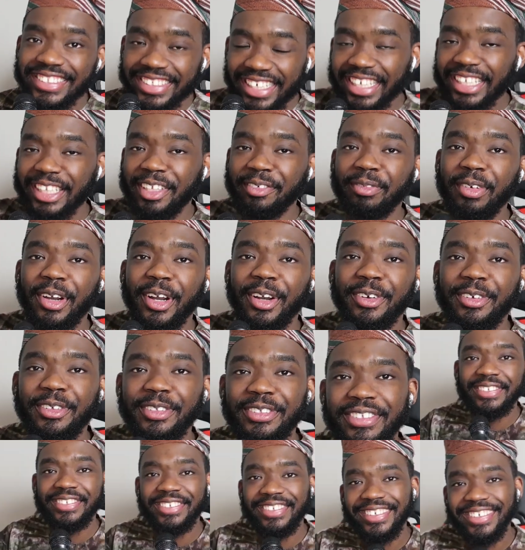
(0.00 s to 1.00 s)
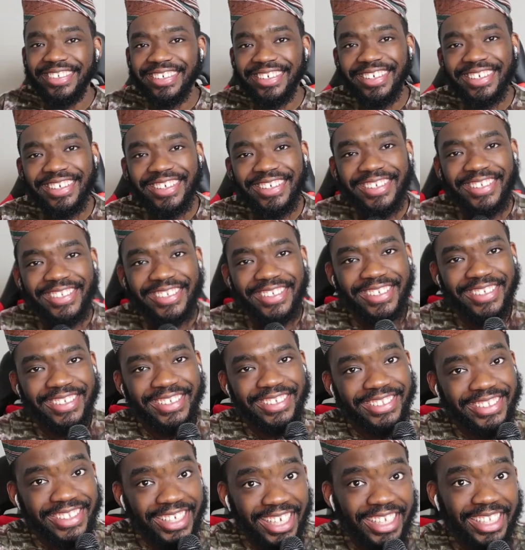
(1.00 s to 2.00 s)
check them out.
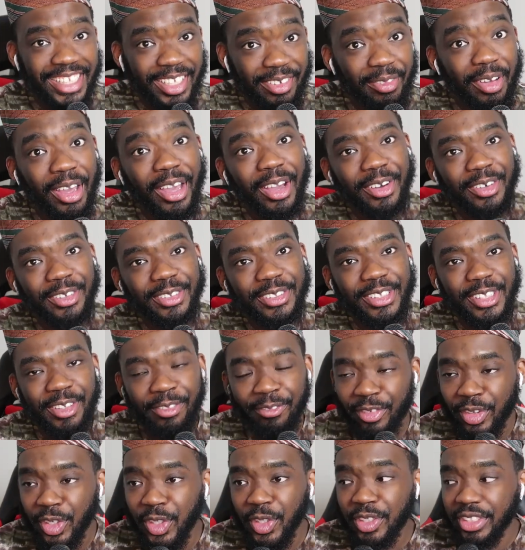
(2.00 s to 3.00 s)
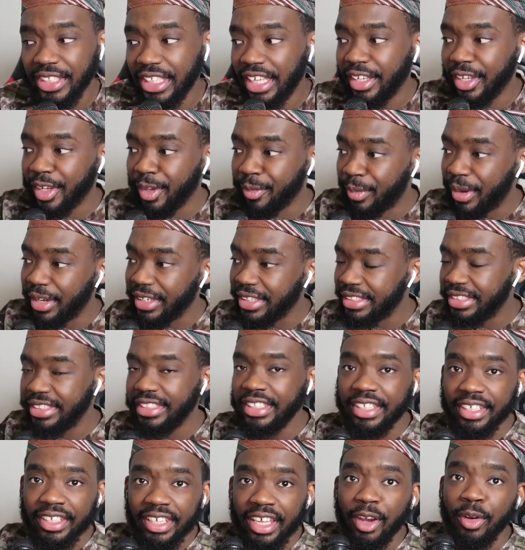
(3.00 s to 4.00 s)
Check them out. The videos that you're about to
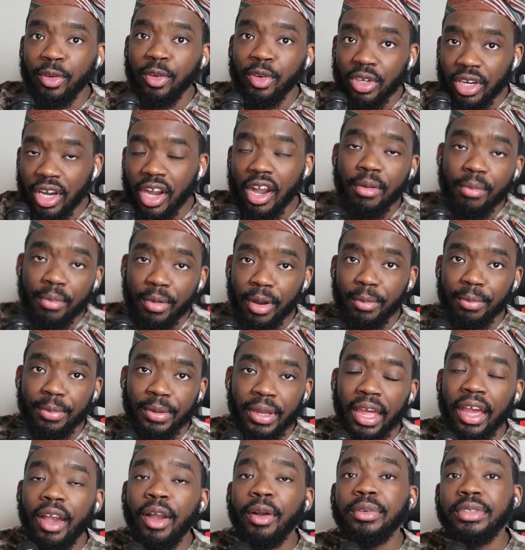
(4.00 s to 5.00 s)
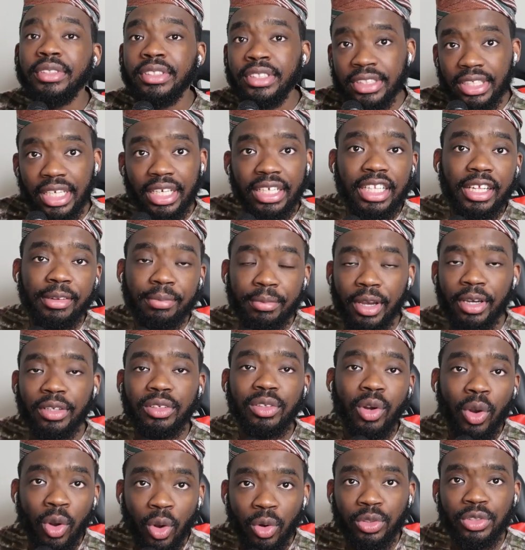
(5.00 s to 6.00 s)
see that will come up now, check them
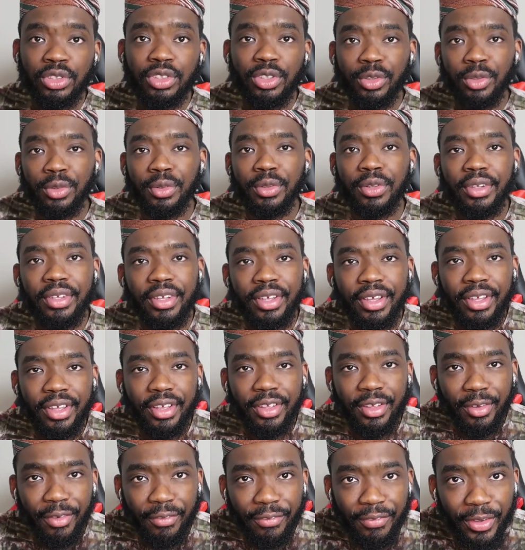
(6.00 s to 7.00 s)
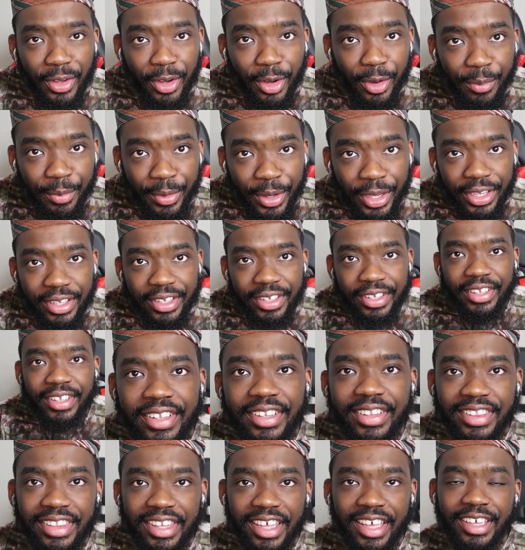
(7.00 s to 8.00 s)
out also. You feel me?
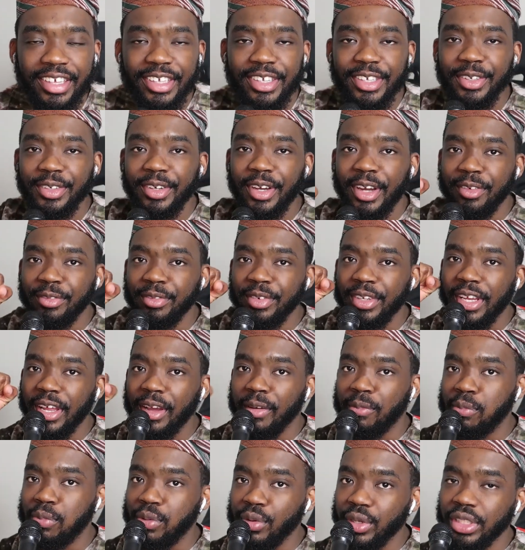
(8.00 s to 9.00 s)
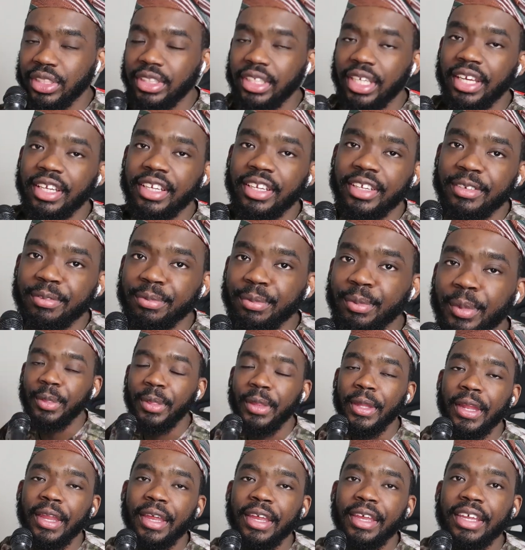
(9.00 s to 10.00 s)
Thank you. I really appreciate it.
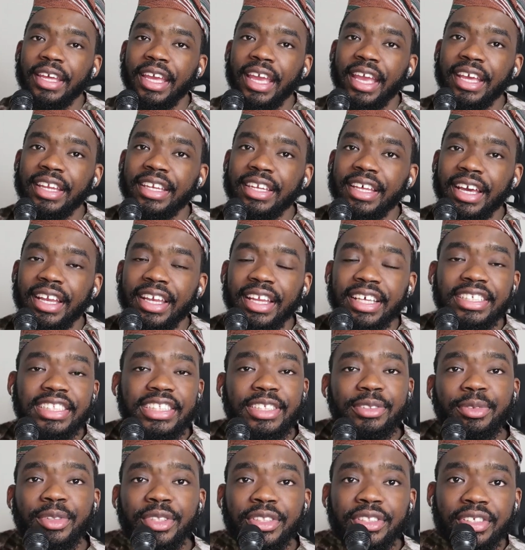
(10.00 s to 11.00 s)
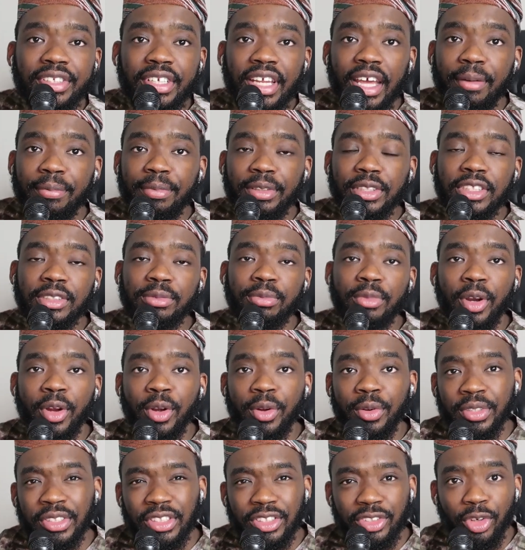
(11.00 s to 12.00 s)
And let's see what's going to happen
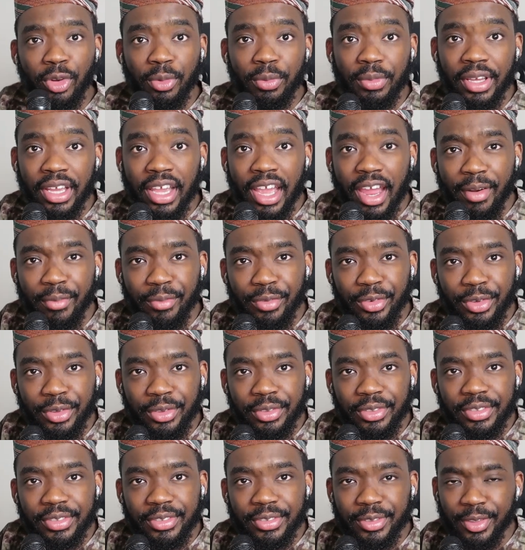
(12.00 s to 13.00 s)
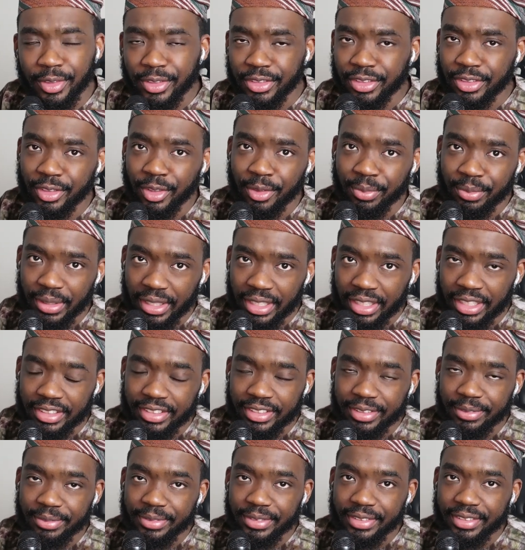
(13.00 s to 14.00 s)
tomorrow. Is it going to be Cameroon or is it going to be
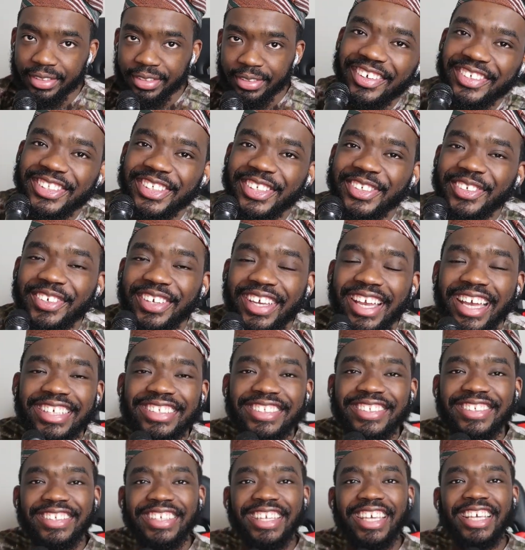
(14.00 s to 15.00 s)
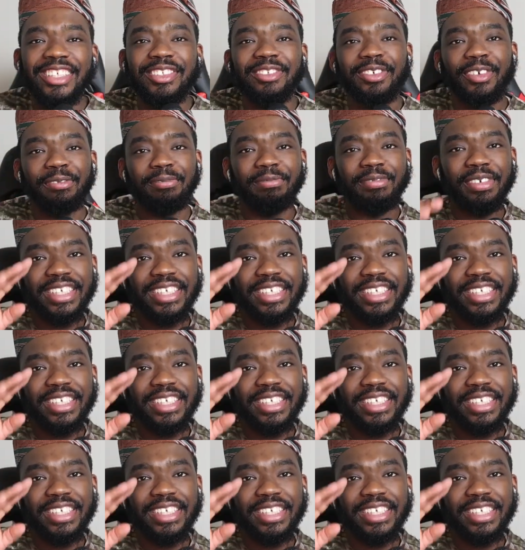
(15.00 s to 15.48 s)
Egypt? I'll see you guys on the next one.